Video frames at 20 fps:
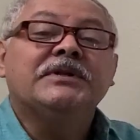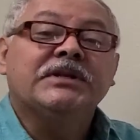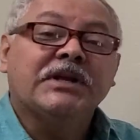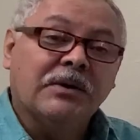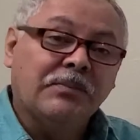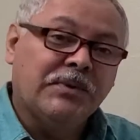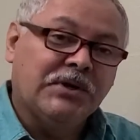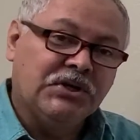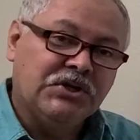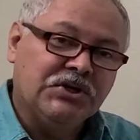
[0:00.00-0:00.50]

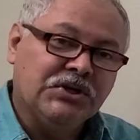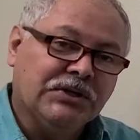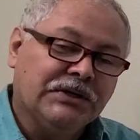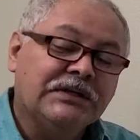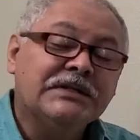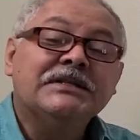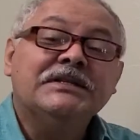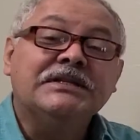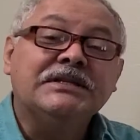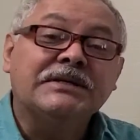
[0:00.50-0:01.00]
temperature,
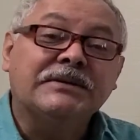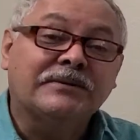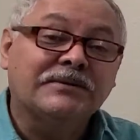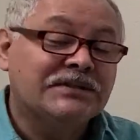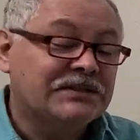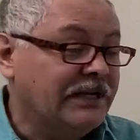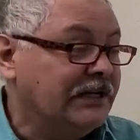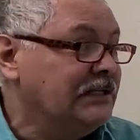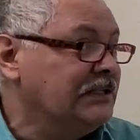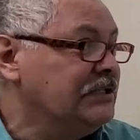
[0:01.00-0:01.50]
0
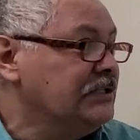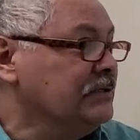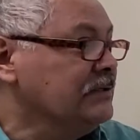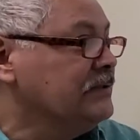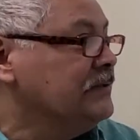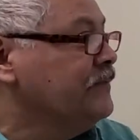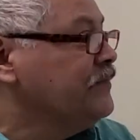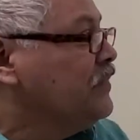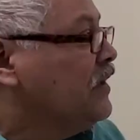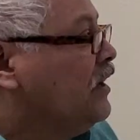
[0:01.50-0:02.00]

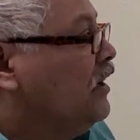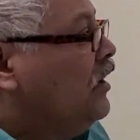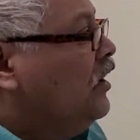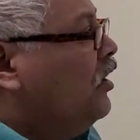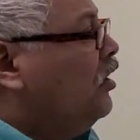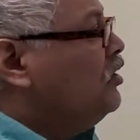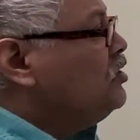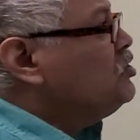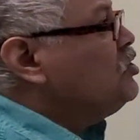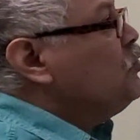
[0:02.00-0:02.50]
Celsius.
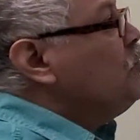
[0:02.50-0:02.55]
Also,